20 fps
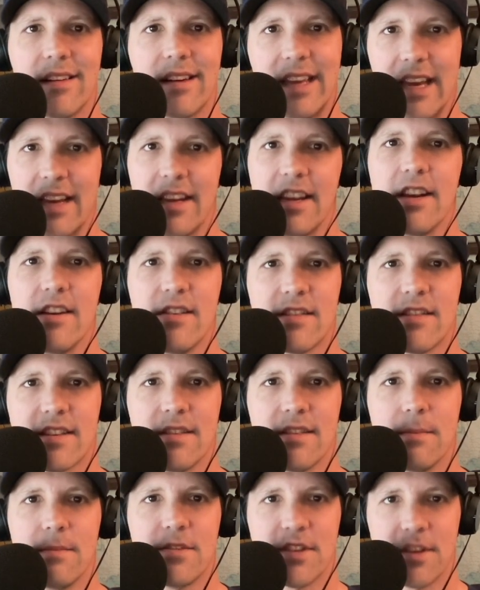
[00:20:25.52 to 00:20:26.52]
Get used
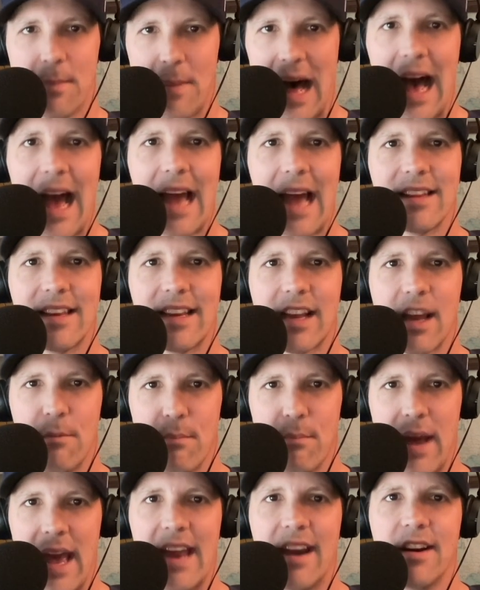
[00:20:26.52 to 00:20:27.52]
to some highly
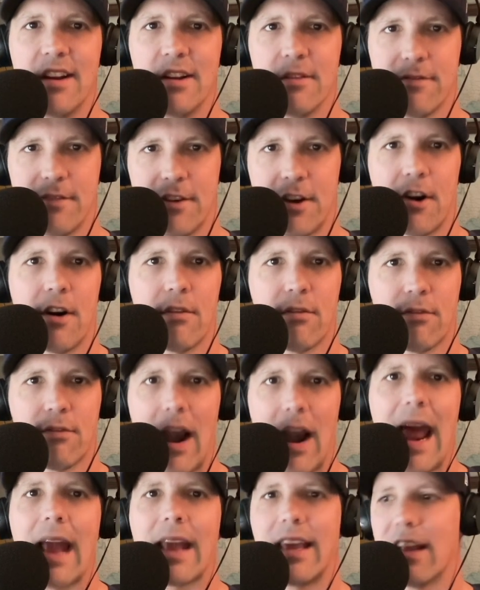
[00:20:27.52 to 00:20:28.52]
competitive,
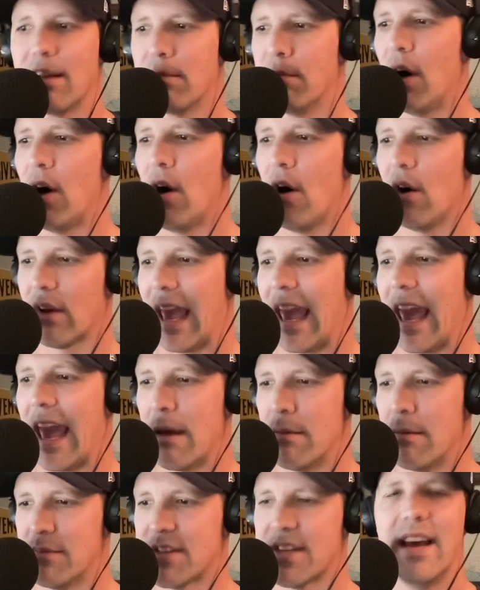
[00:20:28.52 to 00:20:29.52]
nerve-wracking ball
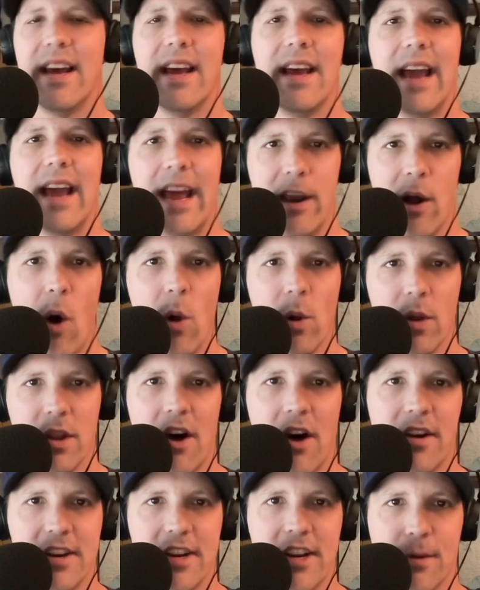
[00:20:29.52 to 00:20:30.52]
games and hold
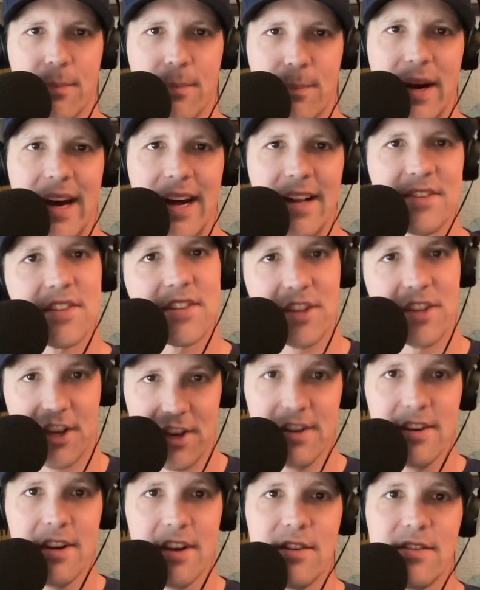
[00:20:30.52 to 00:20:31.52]
on to your butts. The
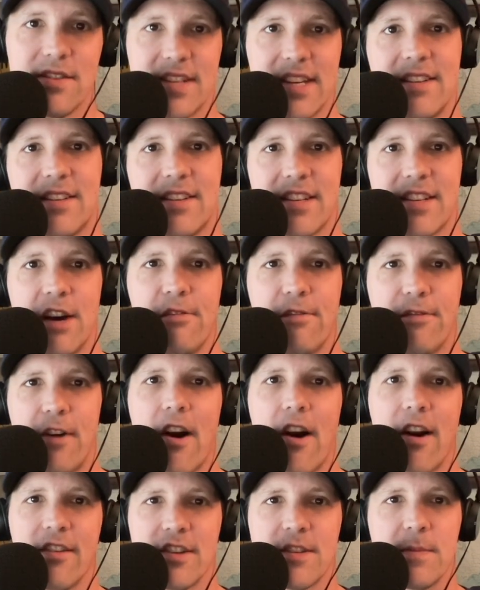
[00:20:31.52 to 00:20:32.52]
good news is, so
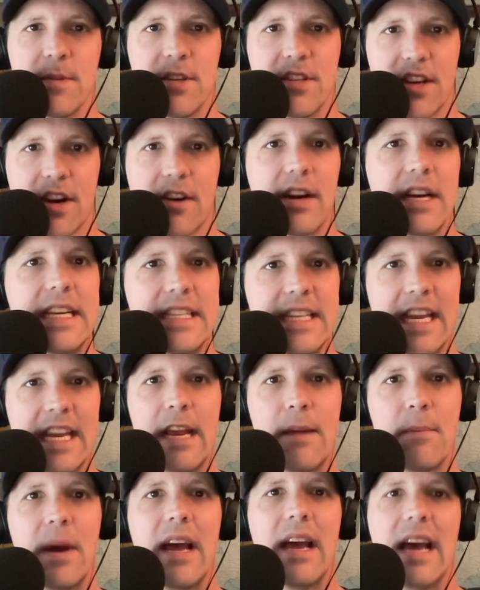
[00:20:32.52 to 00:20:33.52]
far, this Missouri
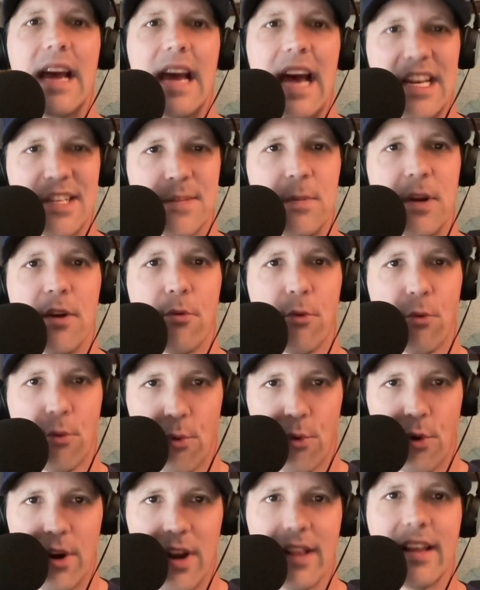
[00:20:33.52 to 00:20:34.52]
team has been
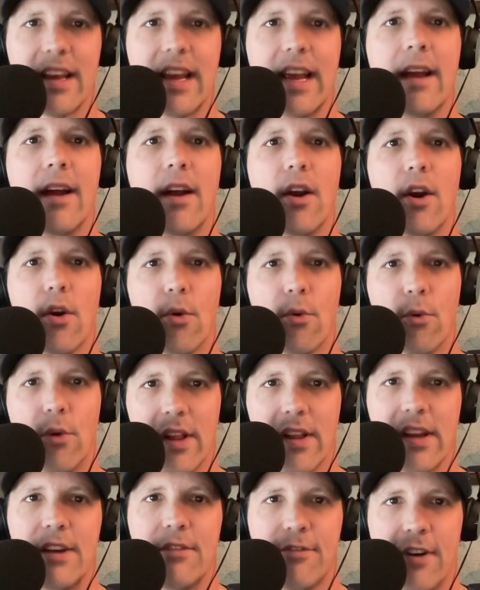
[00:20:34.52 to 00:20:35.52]
really,
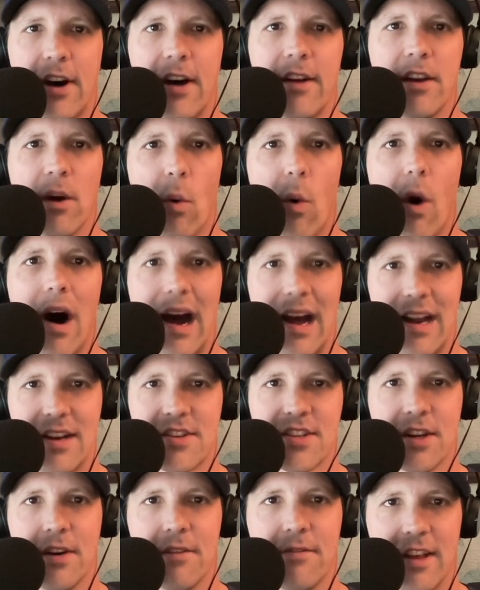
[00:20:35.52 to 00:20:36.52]
really fun to
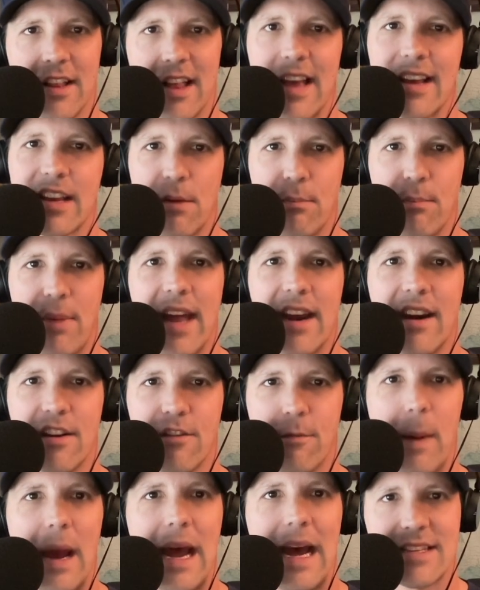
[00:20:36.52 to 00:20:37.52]
watch. So if you like
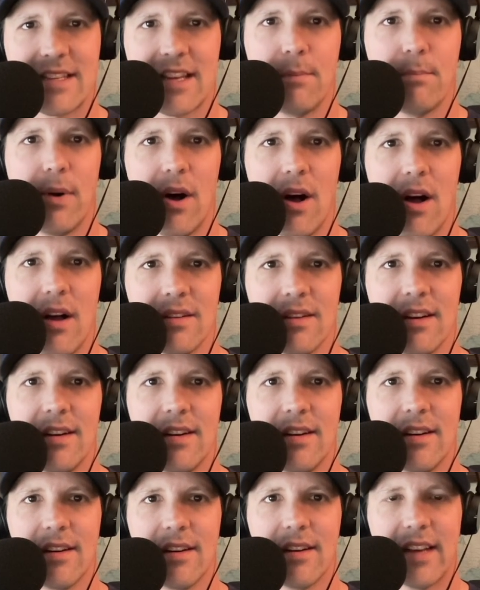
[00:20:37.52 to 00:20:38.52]
competitive basketball,
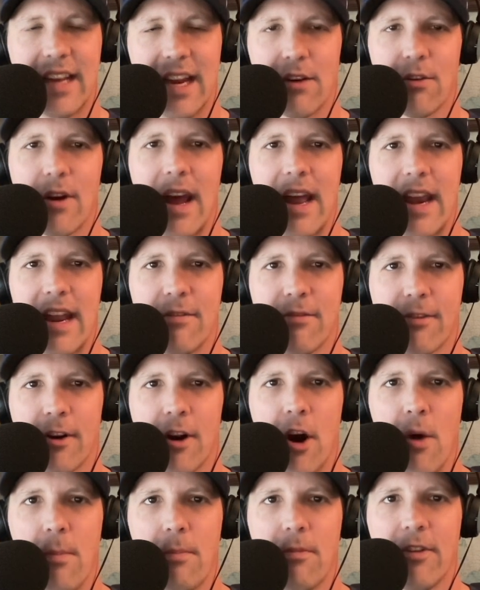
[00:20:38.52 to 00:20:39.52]
get ready for
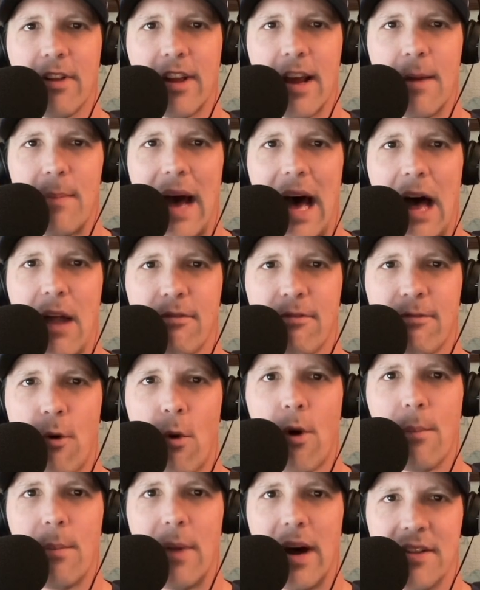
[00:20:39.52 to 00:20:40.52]
hopefully about
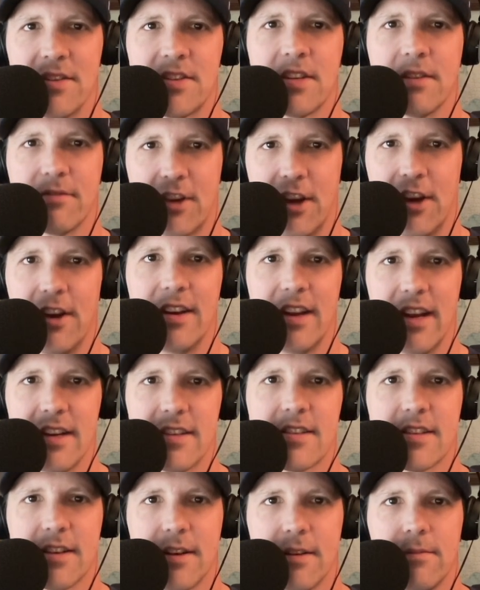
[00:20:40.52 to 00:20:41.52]
4 months of
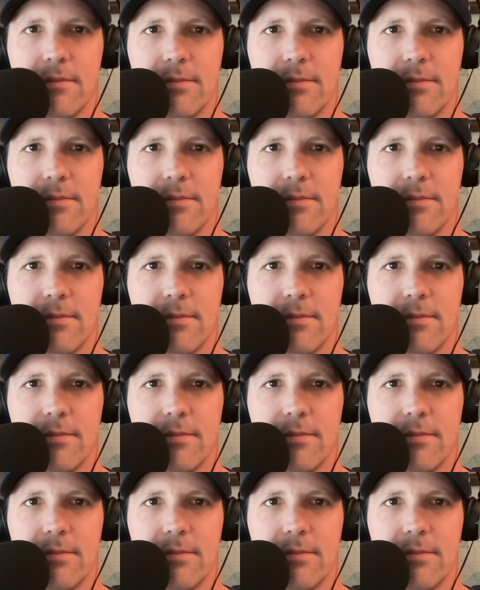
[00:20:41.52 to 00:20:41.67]
goodness.